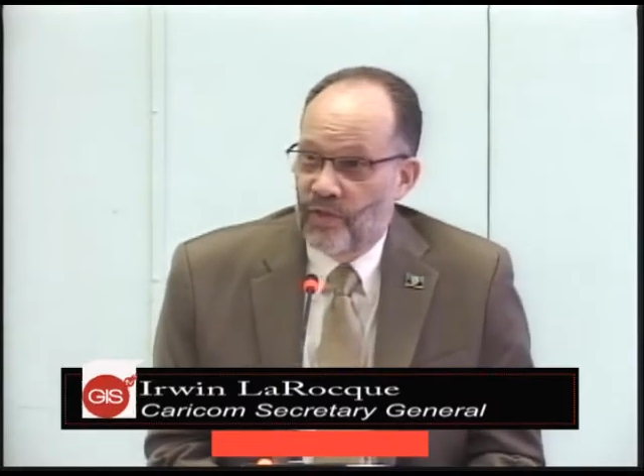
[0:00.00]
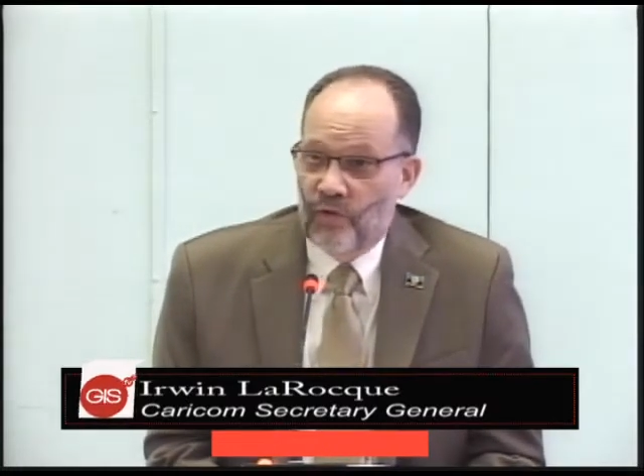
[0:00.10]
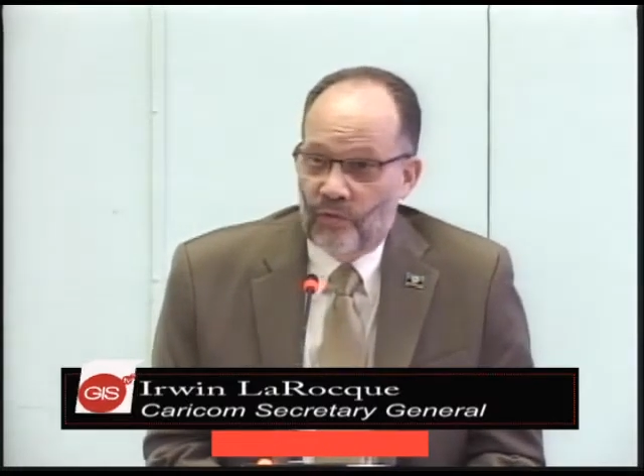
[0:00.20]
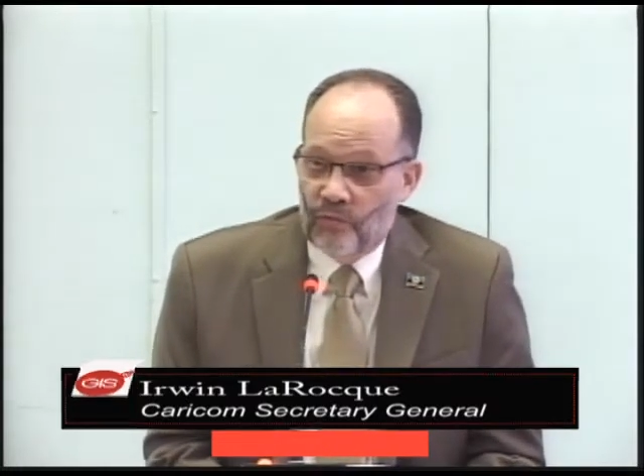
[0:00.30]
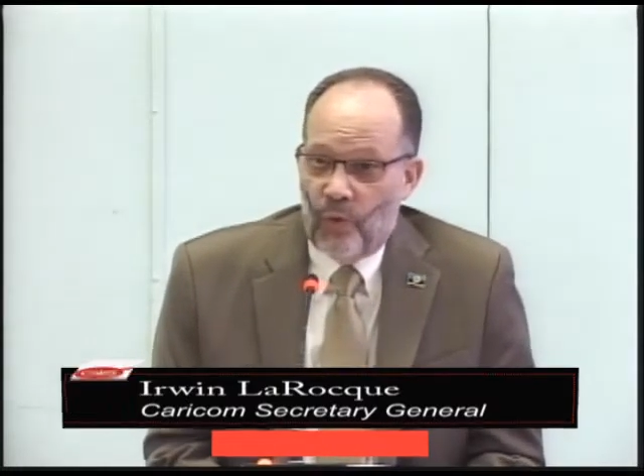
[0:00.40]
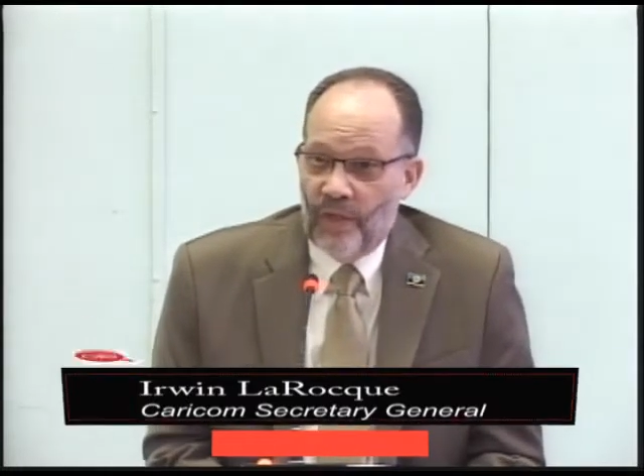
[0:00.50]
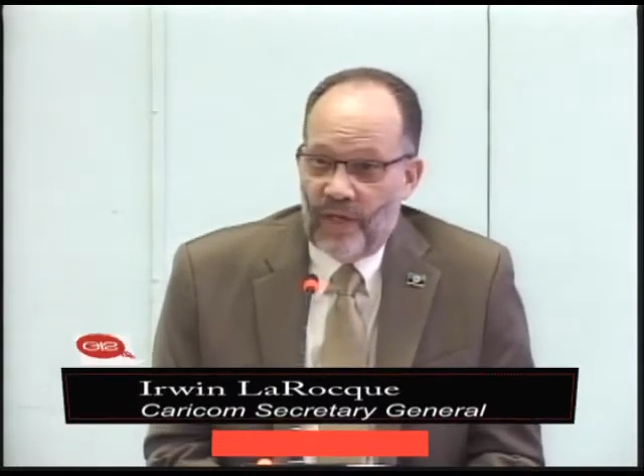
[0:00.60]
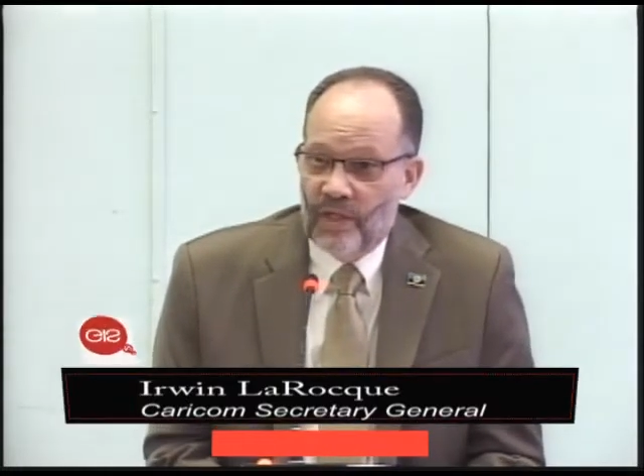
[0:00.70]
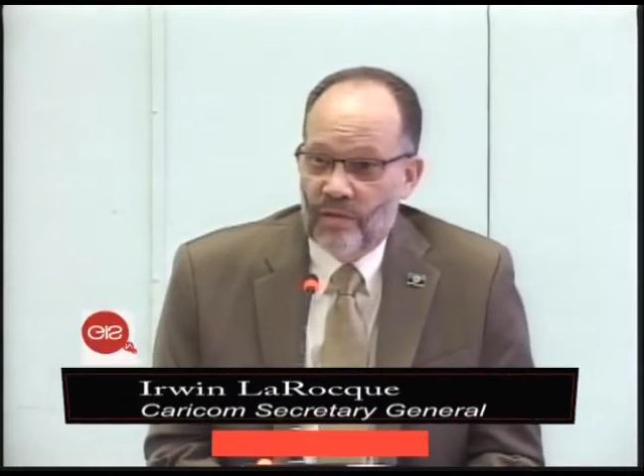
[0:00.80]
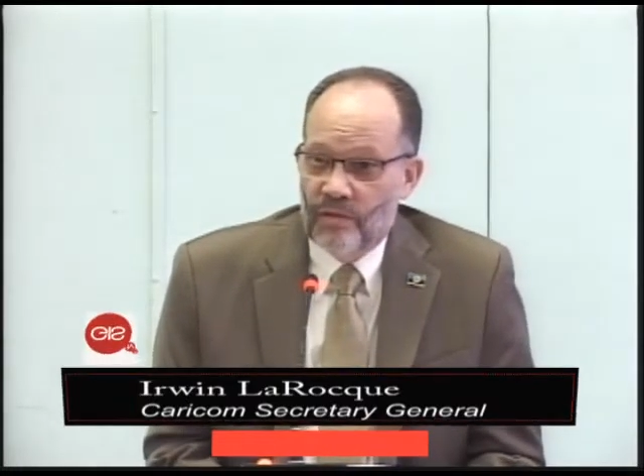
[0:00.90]
It's not one
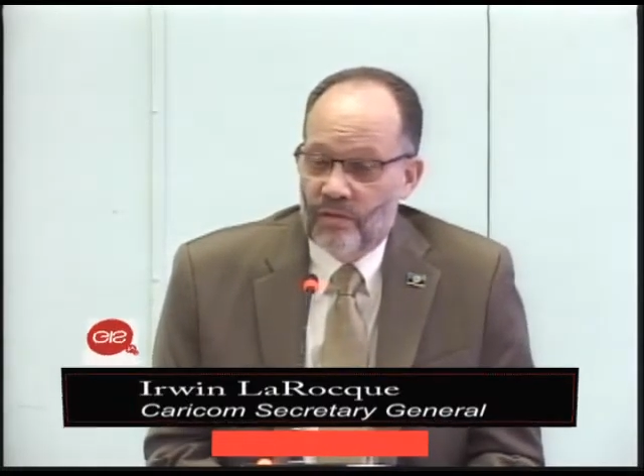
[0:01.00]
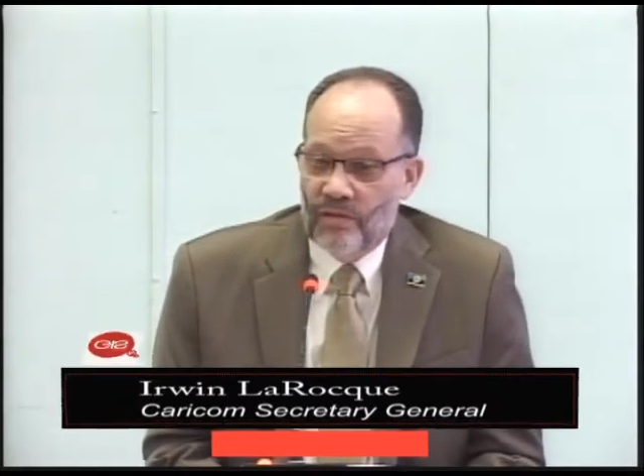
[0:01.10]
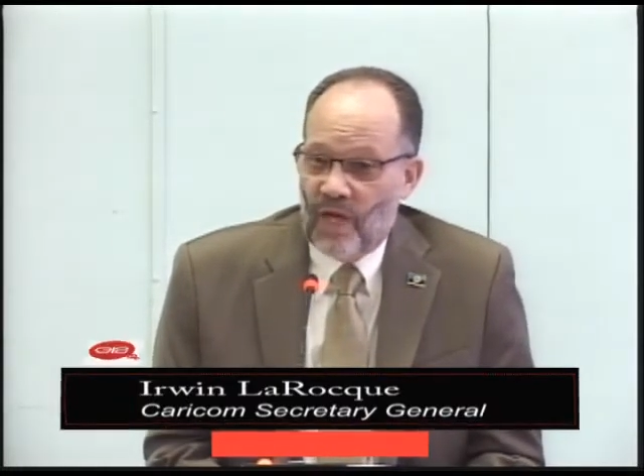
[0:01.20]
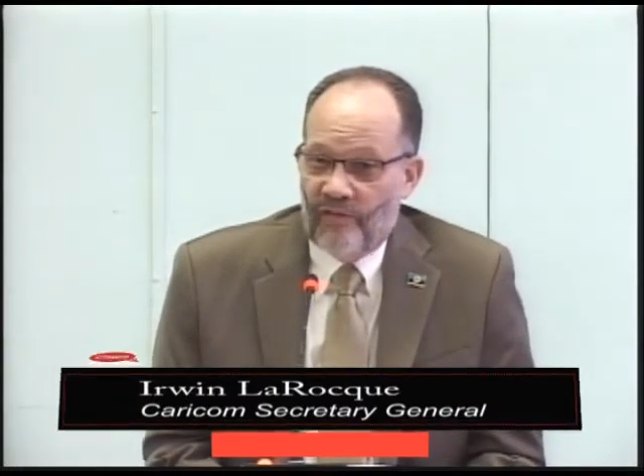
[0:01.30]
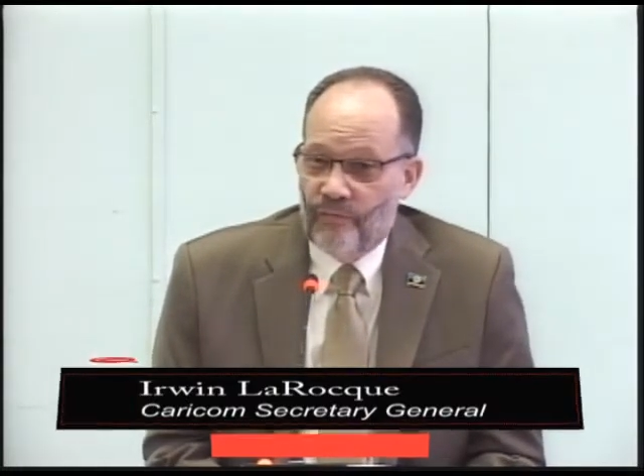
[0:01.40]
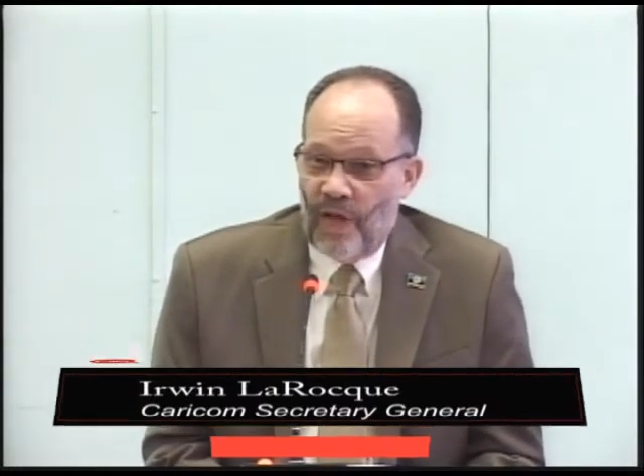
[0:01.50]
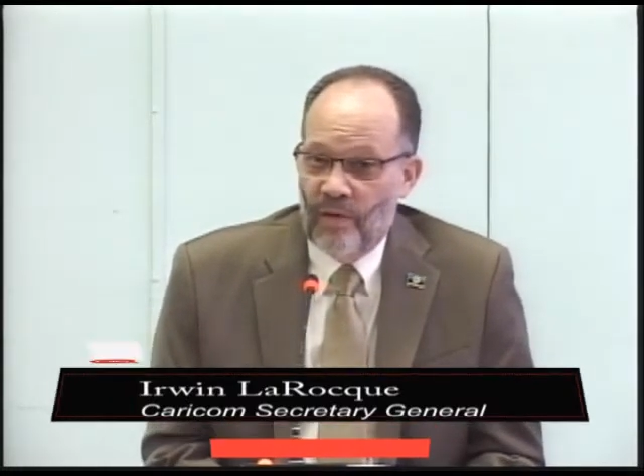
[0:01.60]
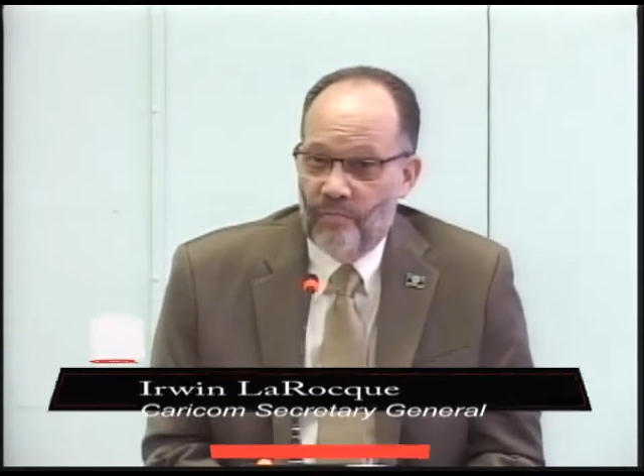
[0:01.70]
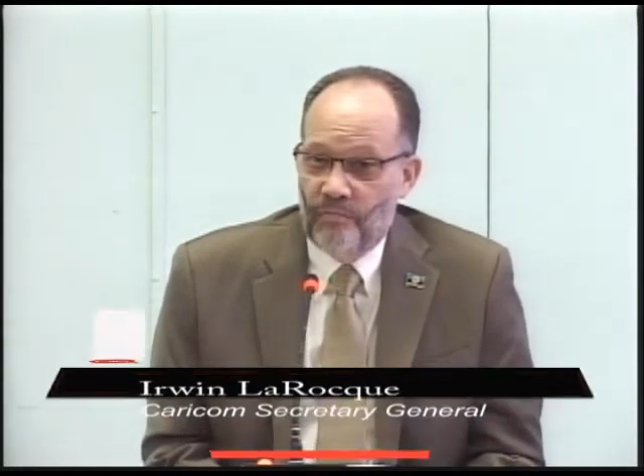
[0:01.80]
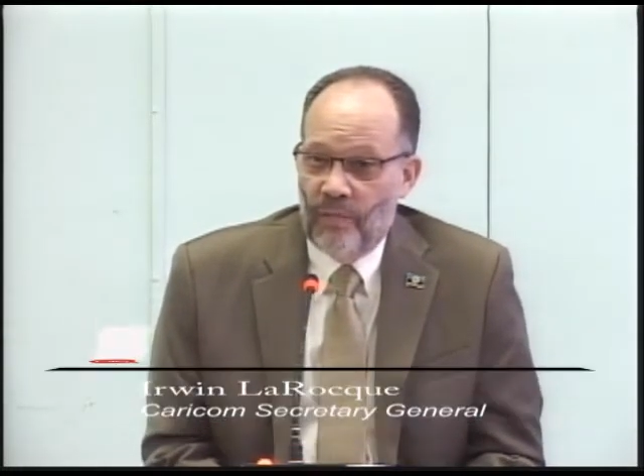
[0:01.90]
that is staffed
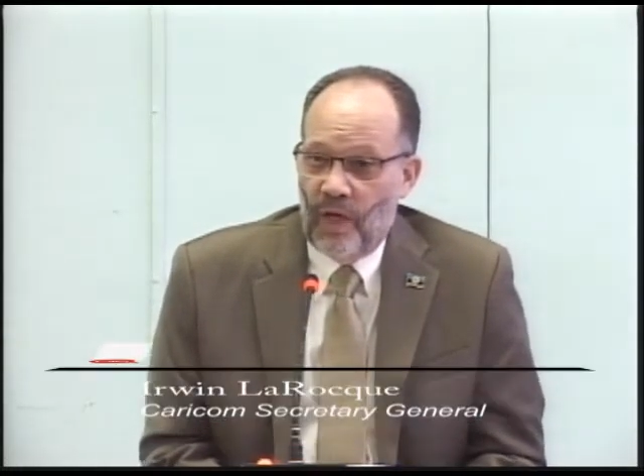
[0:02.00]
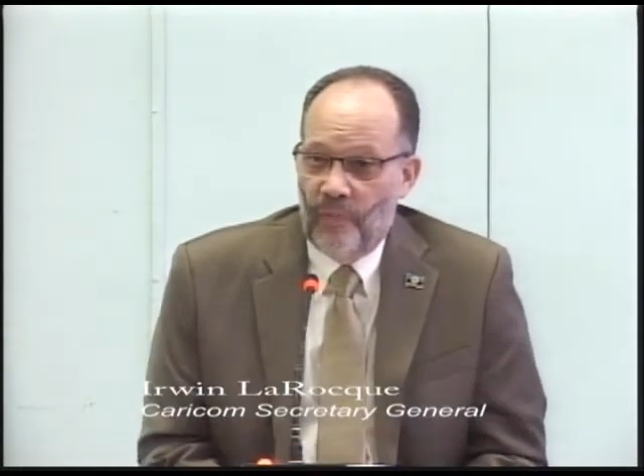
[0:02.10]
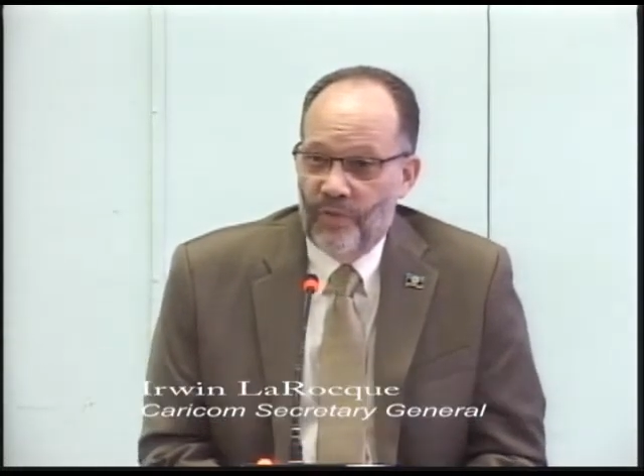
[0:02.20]
by uh,